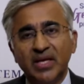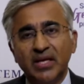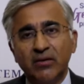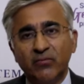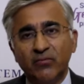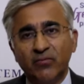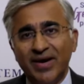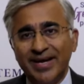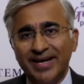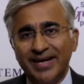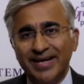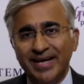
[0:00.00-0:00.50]

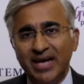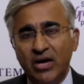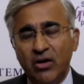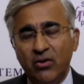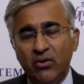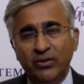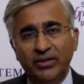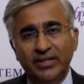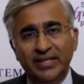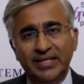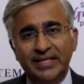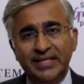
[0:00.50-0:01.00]
Right
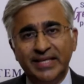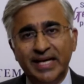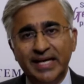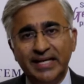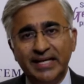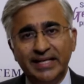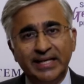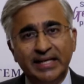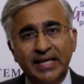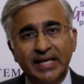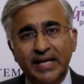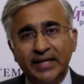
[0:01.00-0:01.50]
now, the entire
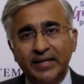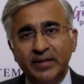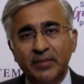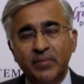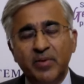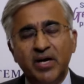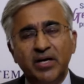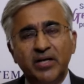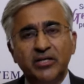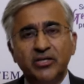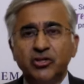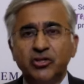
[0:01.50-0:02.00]
decline in
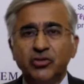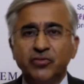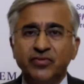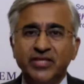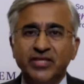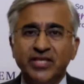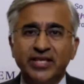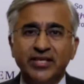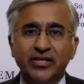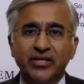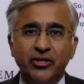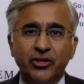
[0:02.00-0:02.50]
markets you've seen in